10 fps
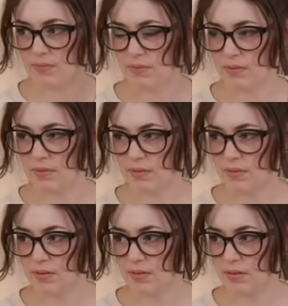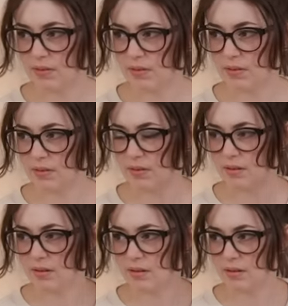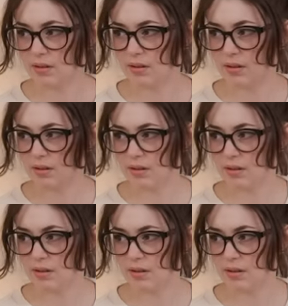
(not speaking)